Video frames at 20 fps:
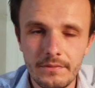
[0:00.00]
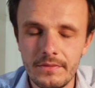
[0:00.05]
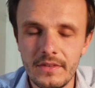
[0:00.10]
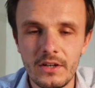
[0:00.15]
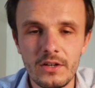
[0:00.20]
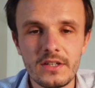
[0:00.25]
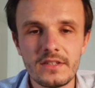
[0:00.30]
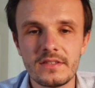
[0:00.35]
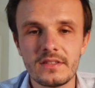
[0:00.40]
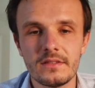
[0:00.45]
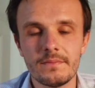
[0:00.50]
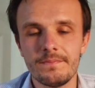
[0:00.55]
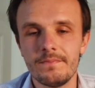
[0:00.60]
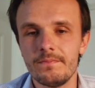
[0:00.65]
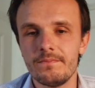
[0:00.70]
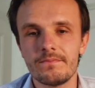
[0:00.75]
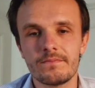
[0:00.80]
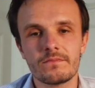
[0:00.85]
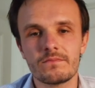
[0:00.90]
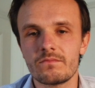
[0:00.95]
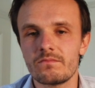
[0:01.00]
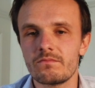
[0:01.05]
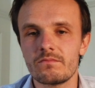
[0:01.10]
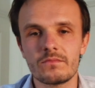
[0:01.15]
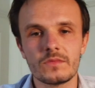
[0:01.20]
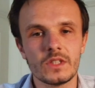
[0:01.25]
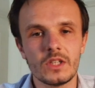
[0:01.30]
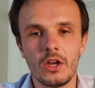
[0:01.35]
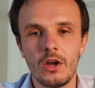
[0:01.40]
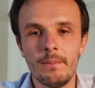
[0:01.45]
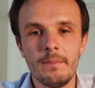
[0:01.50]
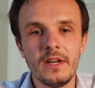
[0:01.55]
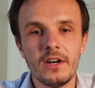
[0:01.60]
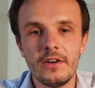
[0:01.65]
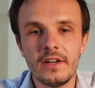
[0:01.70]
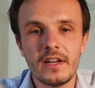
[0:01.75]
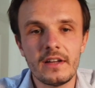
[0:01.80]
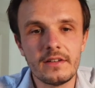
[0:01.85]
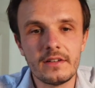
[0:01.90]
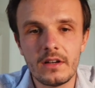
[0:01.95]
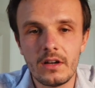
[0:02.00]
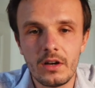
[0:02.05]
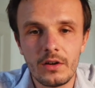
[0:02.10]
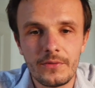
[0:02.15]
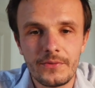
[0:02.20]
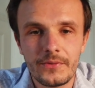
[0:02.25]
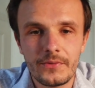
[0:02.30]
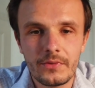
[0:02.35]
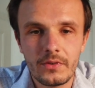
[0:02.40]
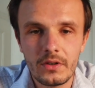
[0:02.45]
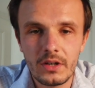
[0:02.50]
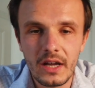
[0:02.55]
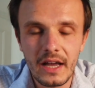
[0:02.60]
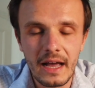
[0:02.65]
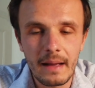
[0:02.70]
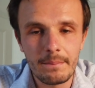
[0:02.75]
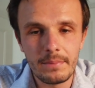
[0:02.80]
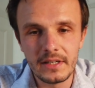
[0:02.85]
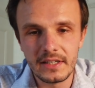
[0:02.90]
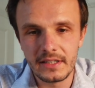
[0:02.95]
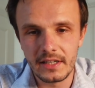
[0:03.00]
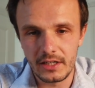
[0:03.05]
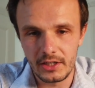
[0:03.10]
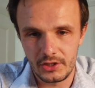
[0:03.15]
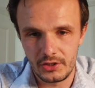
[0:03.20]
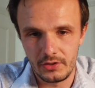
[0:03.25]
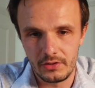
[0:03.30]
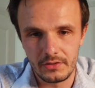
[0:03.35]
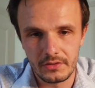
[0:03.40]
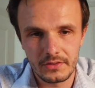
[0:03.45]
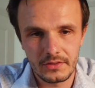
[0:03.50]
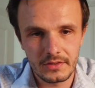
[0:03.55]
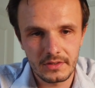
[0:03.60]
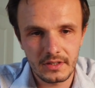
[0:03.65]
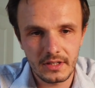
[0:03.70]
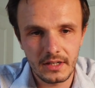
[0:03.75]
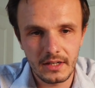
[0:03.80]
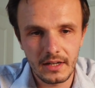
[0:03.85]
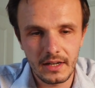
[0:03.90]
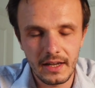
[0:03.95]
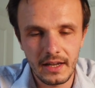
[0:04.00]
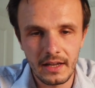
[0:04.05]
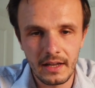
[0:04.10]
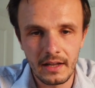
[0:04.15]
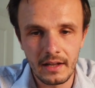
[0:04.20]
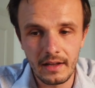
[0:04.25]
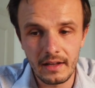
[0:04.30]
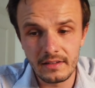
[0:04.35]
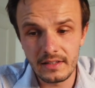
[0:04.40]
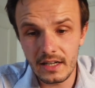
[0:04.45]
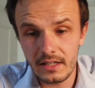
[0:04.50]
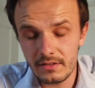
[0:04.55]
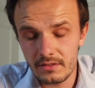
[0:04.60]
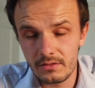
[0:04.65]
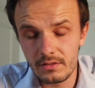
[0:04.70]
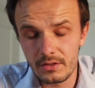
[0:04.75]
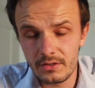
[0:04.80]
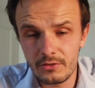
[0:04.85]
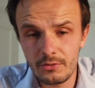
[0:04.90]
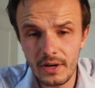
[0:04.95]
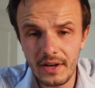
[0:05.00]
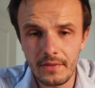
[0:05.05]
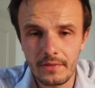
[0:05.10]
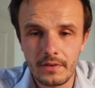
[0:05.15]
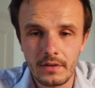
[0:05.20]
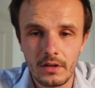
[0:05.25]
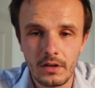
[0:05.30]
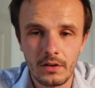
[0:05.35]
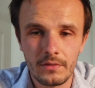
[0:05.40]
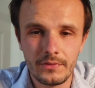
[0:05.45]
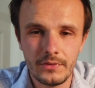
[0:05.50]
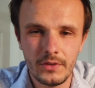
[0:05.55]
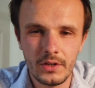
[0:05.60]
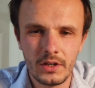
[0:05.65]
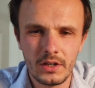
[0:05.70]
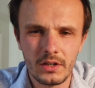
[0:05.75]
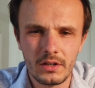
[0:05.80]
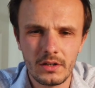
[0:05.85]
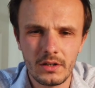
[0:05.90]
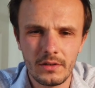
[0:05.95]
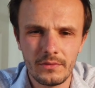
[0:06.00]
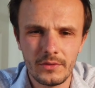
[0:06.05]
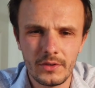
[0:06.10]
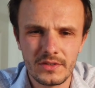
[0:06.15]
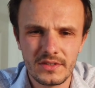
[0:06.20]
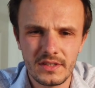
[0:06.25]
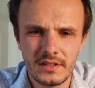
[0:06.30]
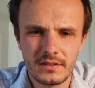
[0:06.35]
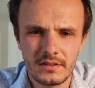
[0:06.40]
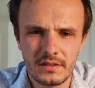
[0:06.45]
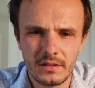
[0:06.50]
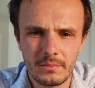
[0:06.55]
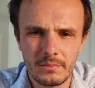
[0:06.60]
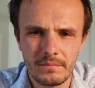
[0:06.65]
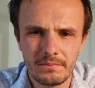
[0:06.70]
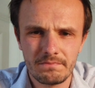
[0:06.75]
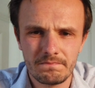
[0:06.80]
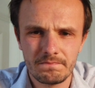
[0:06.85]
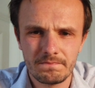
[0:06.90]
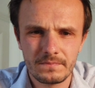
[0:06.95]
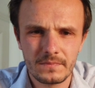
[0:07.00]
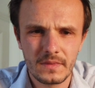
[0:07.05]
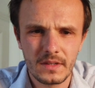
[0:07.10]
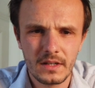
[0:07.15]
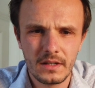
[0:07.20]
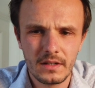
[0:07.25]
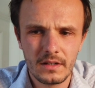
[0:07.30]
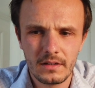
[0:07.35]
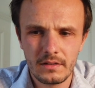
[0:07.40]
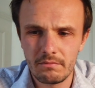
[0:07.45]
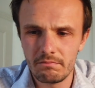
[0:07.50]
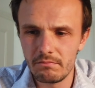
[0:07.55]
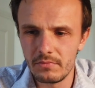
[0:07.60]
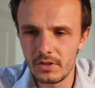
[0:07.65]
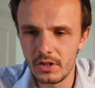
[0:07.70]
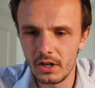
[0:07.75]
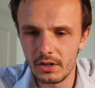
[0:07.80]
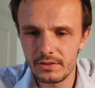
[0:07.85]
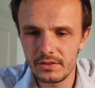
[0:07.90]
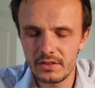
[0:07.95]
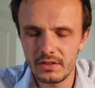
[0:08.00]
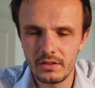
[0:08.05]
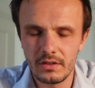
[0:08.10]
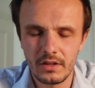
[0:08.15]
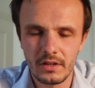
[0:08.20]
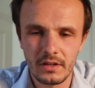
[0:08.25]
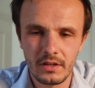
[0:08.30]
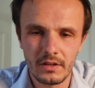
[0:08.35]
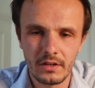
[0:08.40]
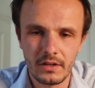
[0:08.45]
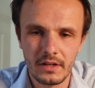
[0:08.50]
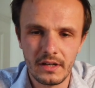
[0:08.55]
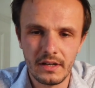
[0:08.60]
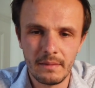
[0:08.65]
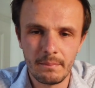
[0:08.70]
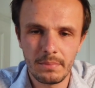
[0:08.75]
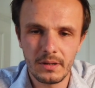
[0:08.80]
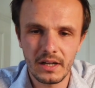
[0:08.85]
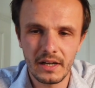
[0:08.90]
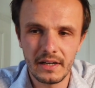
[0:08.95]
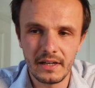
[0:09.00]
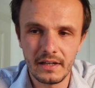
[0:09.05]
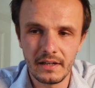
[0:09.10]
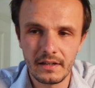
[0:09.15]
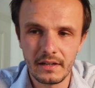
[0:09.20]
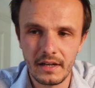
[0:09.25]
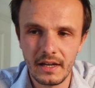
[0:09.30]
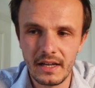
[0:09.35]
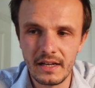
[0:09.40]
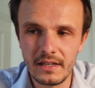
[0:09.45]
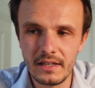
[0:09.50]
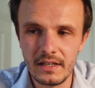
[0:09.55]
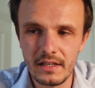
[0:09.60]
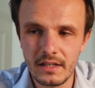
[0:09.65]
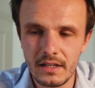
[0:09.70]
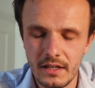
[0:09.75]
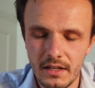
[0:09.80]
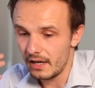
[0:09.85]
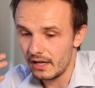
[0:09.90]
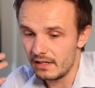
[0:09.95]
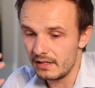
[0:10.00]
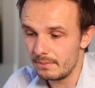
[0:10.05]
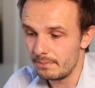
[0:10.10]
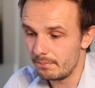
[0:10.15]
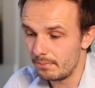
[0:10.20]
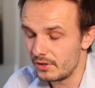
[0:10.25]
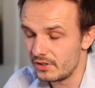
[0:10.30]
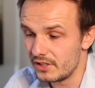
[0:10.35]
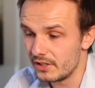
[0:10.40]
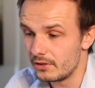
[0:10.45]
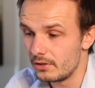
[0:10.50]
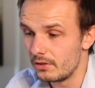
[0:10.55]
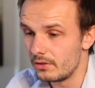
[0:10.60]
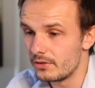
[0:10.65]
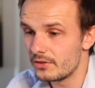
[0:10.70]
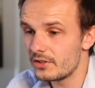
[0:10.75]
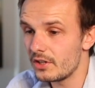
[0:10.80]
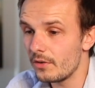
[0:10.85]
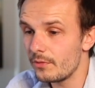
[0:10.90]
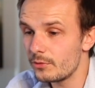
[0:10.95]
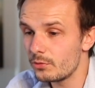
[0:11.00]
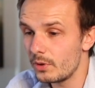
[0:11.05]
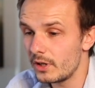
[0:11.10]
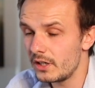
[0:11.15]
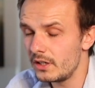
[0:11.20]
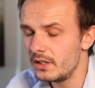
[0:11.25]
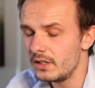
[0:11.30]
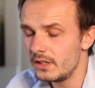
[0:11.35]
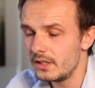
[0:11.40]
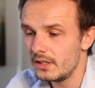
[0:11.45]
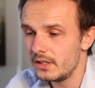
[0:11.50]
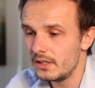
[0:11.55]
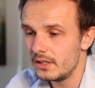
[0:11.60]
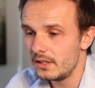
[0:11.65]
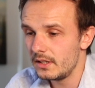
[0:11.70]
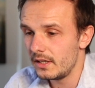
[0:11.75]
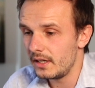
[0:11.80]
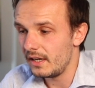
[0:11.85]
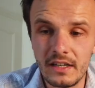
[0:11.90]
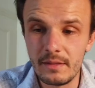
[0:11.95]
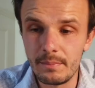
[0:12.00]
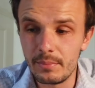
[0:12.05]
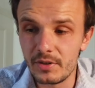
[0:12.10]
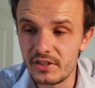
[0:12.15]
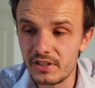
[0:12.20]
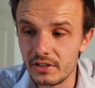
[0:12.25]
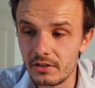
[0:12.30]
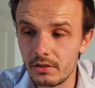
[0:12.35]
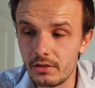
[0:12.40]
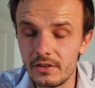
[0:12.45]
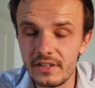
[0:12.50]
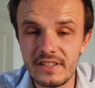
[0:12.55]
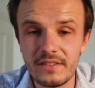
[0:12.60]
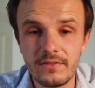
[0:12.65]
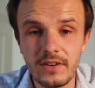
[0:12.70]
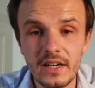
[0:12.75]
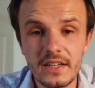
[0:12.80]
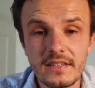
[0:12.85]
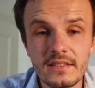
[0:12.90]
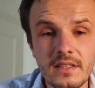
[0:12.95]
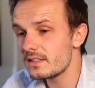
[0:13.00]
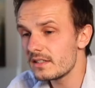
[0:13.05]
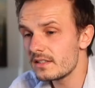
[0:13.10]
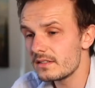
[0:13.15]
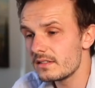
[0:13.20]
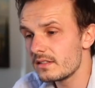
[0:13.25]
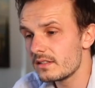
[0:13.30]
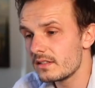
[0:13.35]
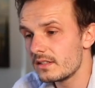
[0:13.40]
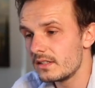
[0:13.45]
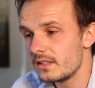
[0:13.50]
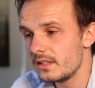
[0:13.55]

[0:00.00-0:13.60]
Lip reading: There is a myriad of applications, and that's the strength of the system. Not implying any particular software, any particular devices,